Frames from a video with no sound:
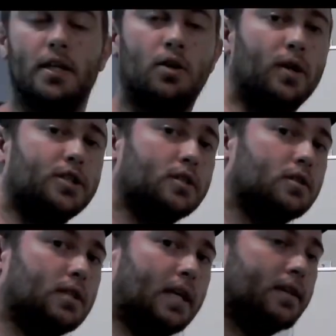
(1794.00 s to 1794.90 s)

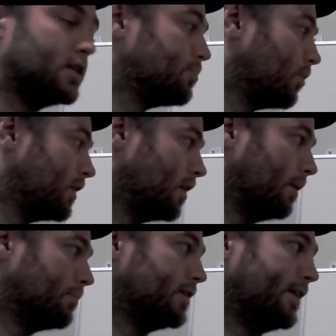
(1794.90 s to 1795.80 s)
questions at this point,
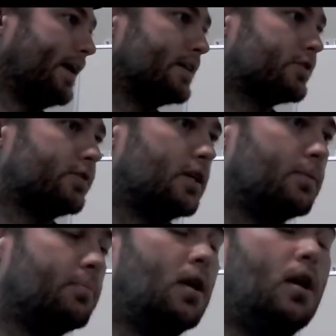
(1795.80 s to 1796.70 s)
I'm going to answer them.